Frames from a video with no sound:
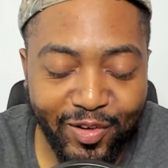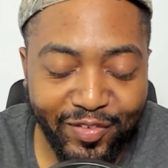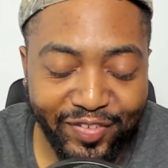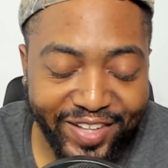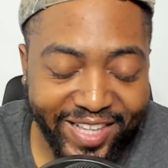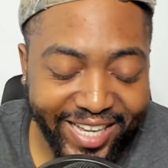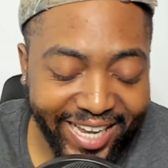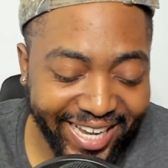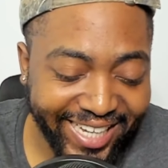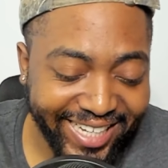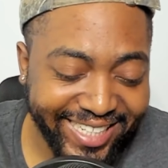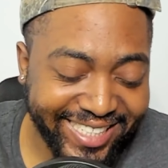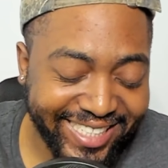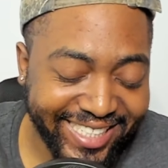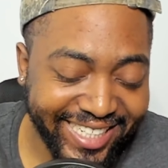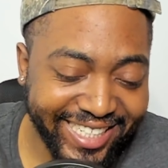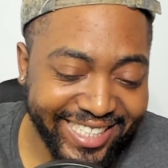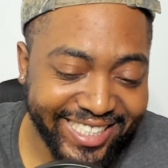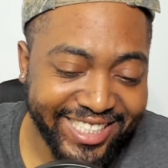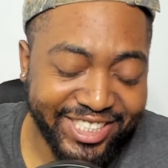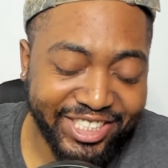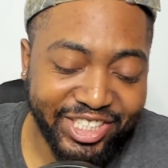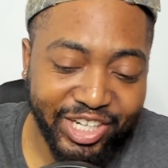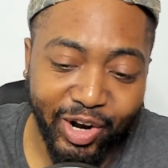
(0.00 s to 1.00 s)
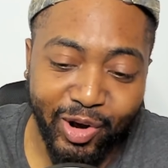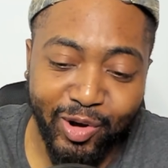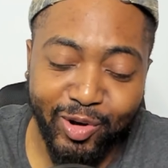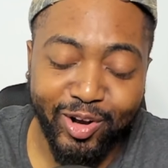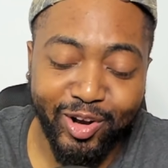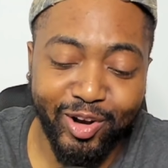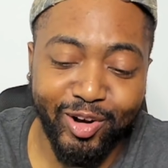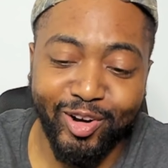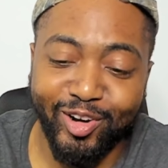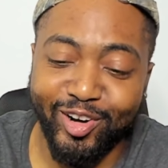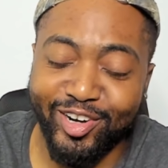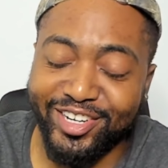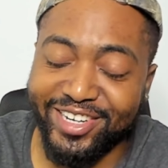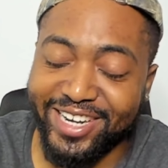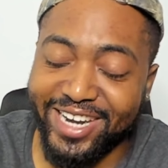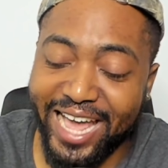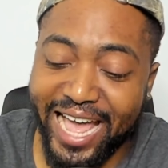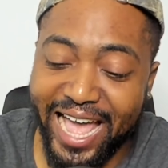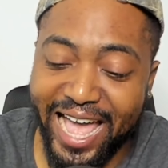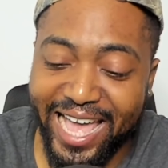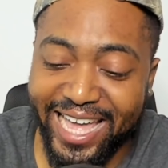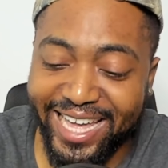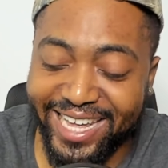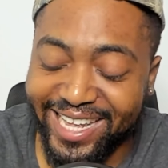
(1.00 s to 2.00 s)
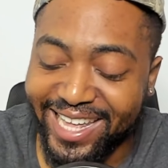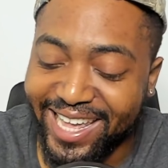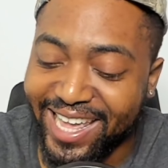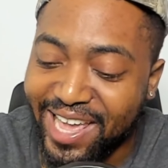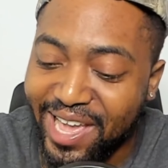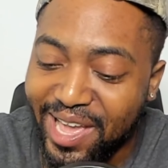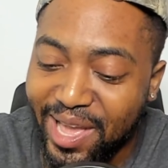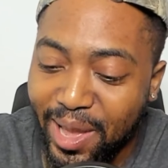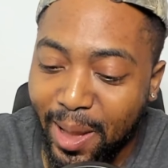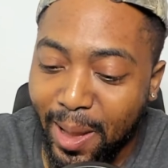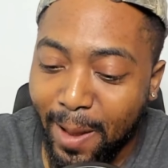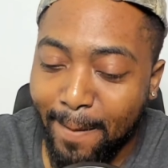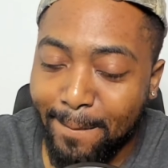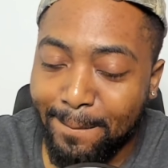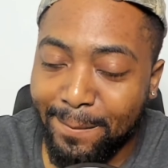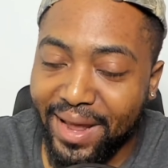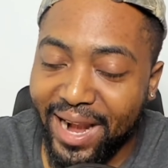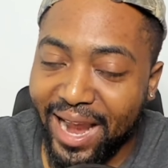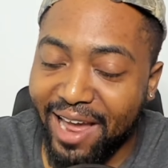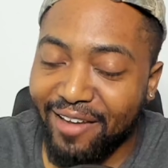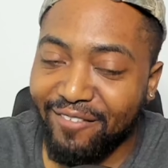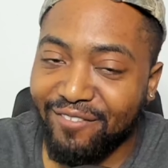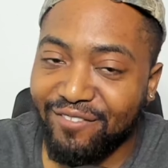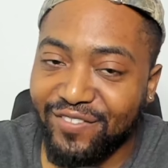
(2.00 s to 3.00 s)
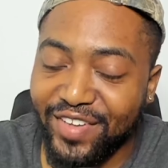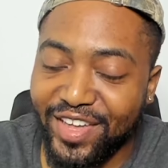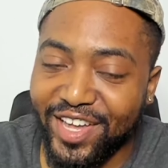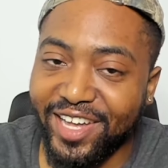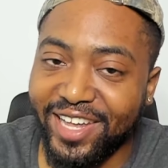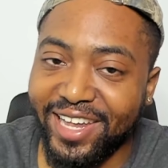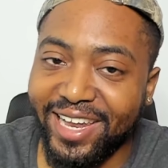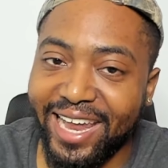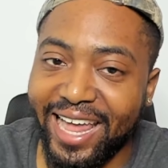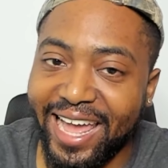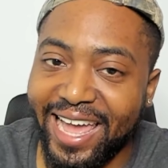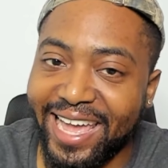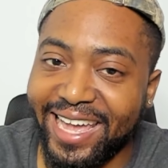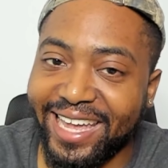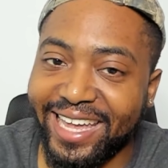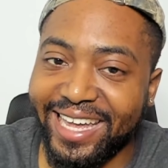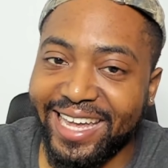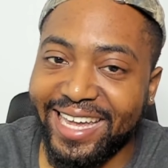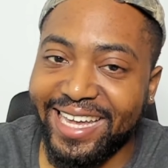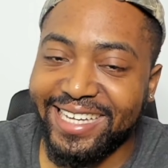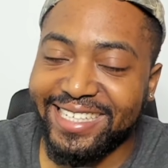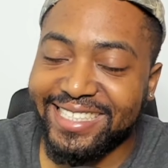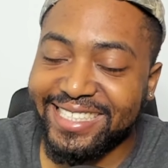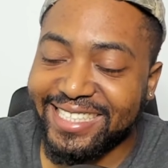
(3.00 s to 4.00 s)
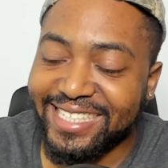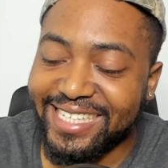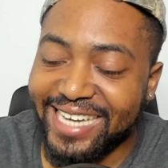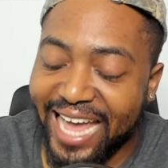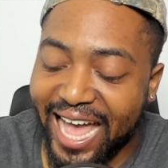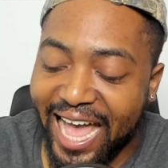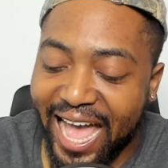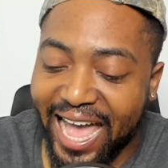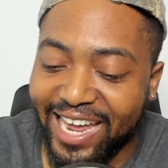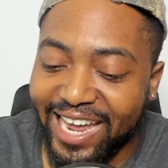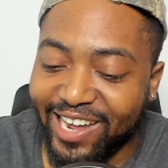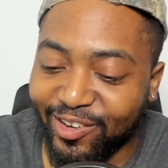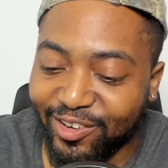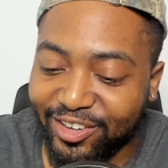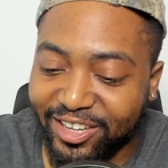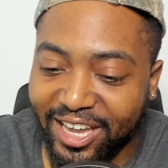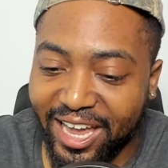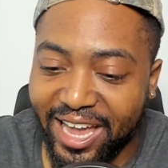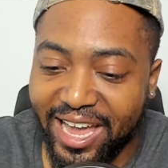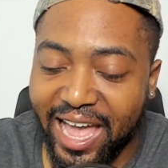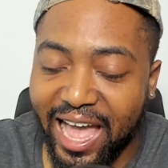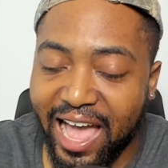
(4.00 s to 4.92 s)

if that's a joke or not, but I feel like it's not, okay?